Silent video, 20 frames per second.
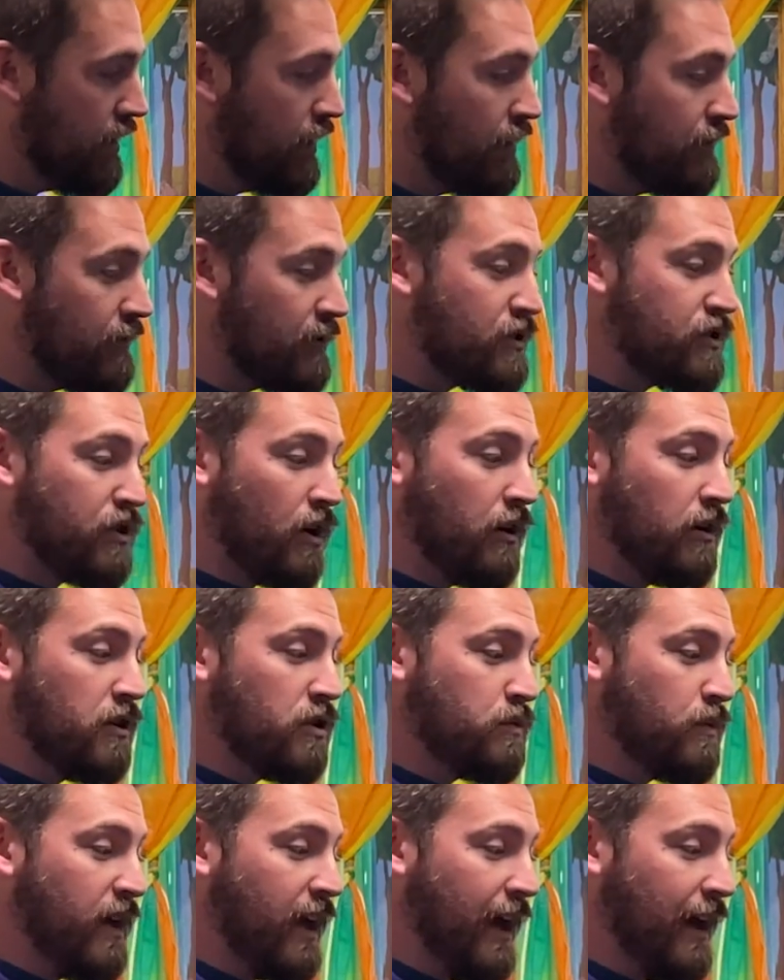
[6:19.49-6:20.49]
For starters,
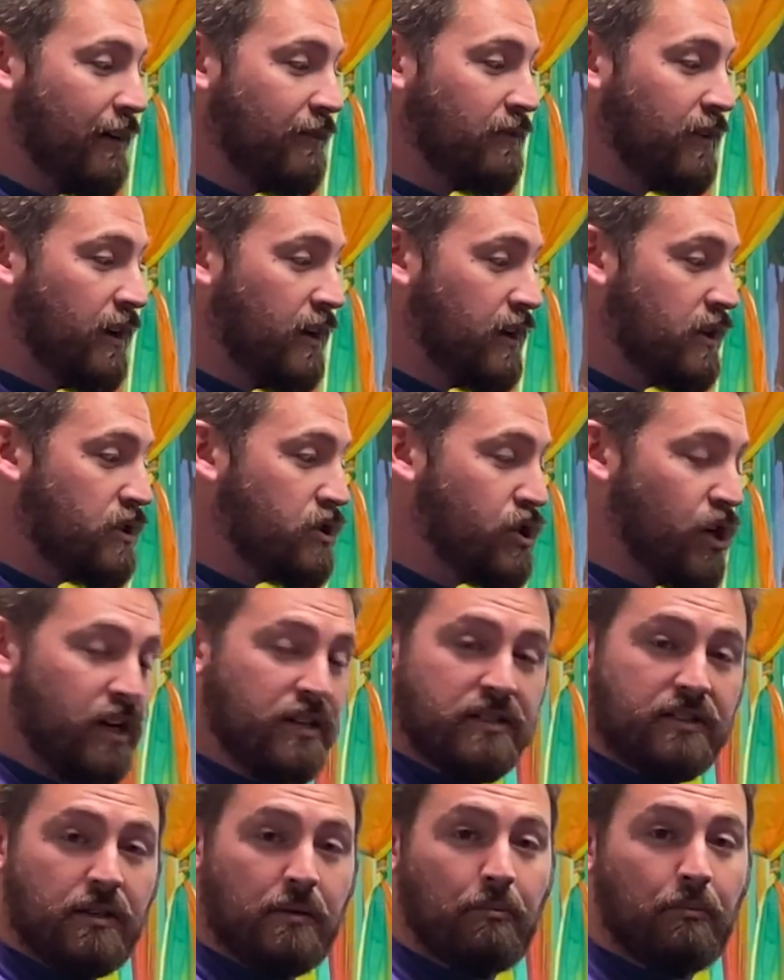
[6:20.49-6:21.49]
we have
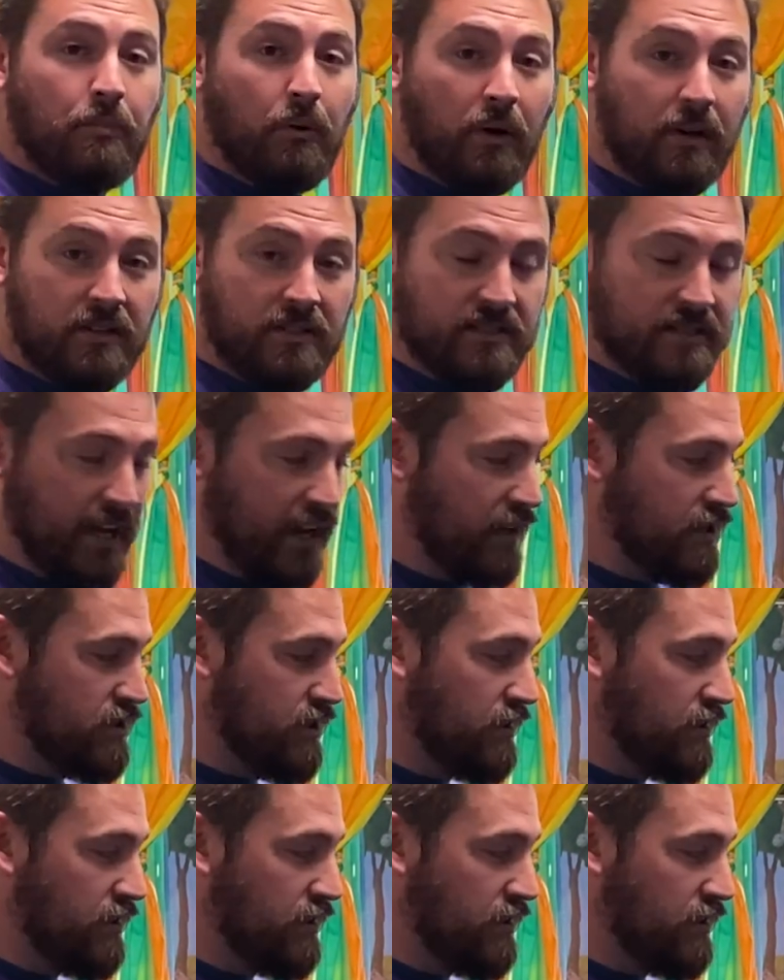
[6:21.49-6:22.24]
just the book section.